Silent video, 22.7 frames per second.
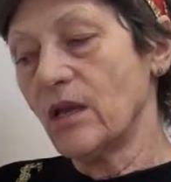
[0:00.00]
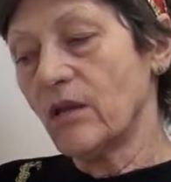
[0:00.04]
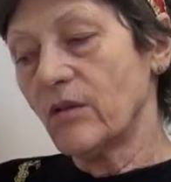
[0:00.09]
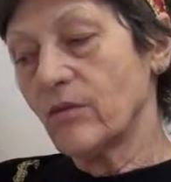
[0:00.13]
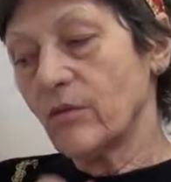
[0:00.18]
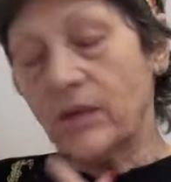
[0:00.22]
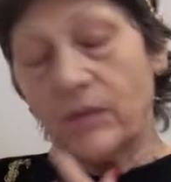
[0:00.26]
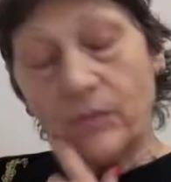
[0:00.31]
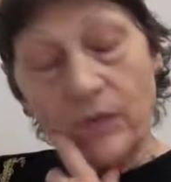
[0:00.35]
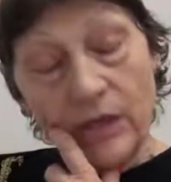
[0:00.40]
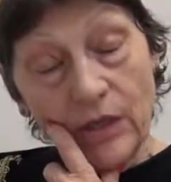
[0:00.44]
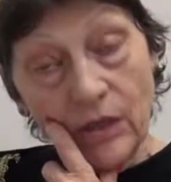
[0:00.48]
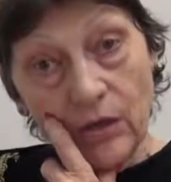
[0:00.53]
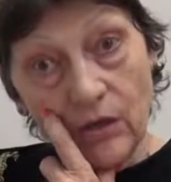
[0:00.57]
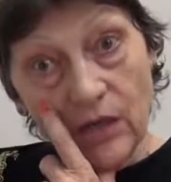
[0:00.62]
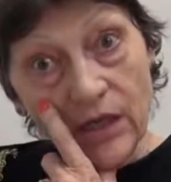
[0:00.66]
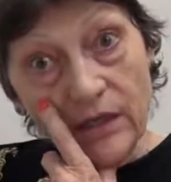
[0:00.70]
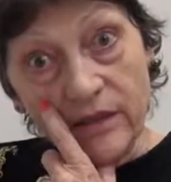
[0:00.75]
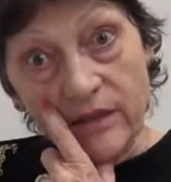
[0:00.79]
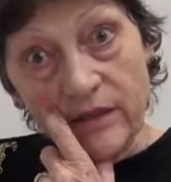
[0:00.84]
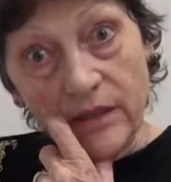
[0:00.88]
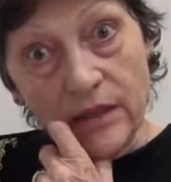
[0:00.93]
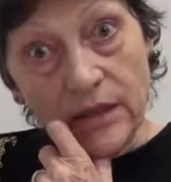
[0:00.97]
When we look
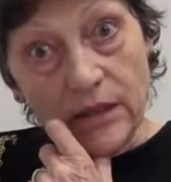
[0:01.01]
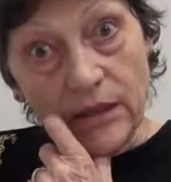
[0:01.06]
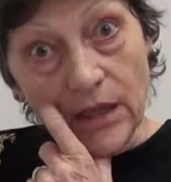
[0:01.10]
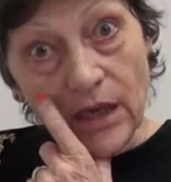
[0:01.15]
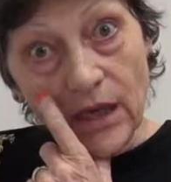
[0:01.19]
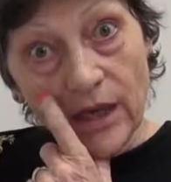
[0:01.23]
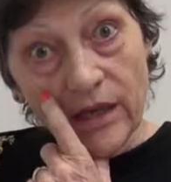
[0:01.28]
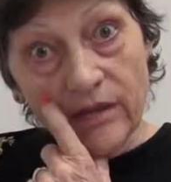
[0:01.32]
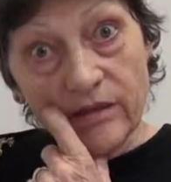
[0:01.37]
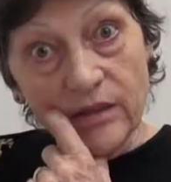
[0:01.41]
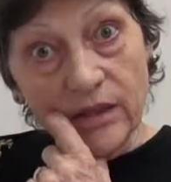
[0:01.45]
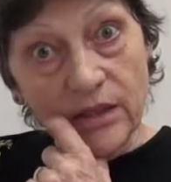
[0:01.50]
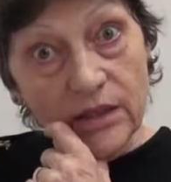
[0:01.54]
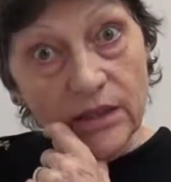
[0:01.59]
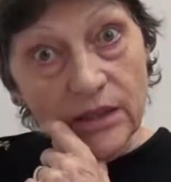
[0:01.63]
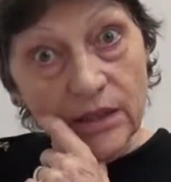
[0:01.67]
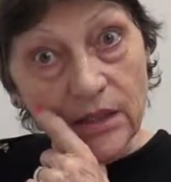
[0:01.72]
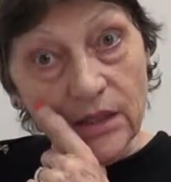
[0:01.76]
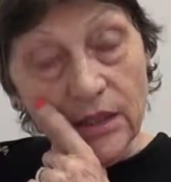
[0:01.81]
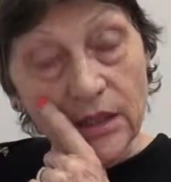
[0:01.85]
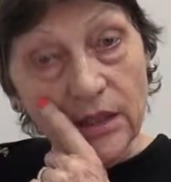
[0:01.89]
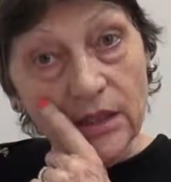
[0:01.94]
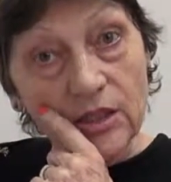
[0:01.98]
at the other
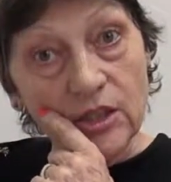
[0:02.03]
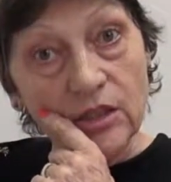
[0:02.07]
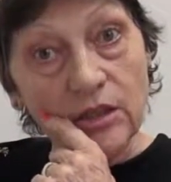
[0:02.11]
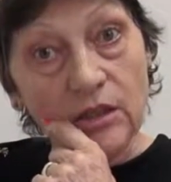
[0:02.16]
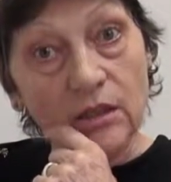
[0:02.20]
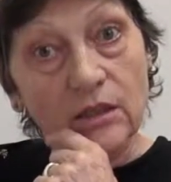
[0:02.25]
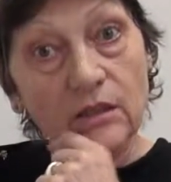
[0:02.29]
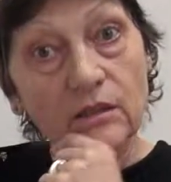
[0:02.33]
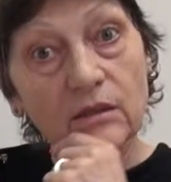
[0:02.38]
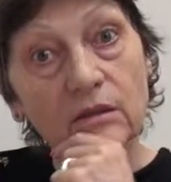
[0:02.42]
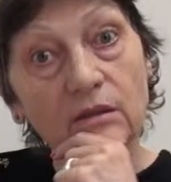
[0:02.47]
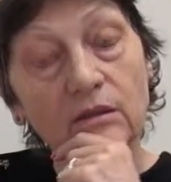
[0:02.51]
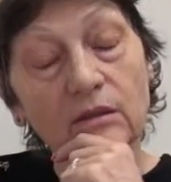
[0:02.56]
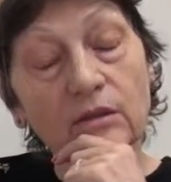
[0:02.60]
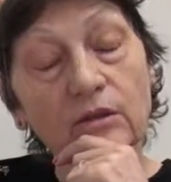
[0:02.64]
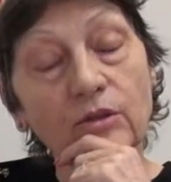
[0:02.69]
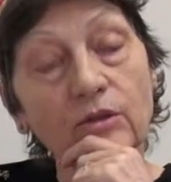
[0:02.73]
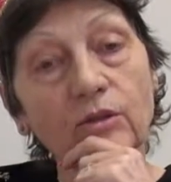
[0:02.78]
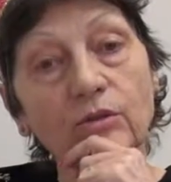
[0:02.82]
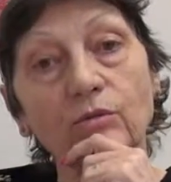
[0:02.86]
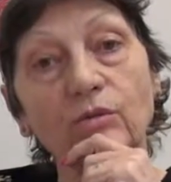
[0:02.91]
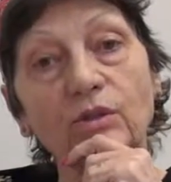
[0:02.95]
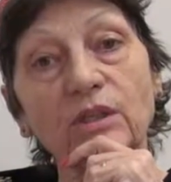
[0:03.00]
international
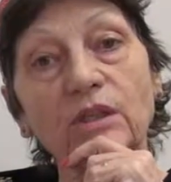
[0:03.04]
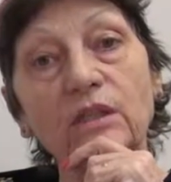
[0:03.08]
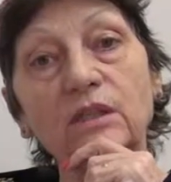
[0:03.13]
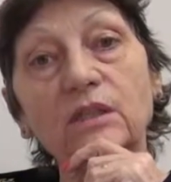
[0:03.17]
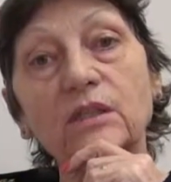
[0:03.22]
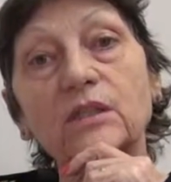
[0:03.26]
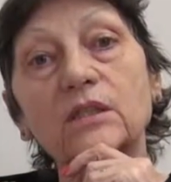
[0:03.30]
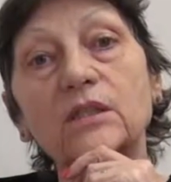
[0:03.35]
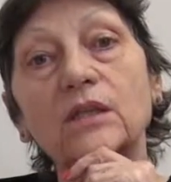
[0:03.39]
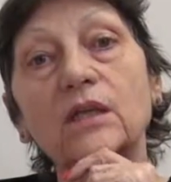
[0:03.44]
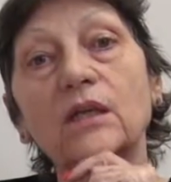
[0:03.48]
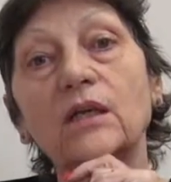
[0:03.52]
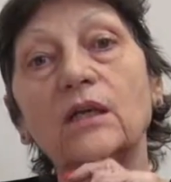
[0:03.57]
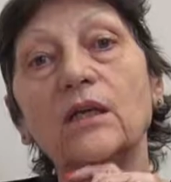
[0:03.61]
units,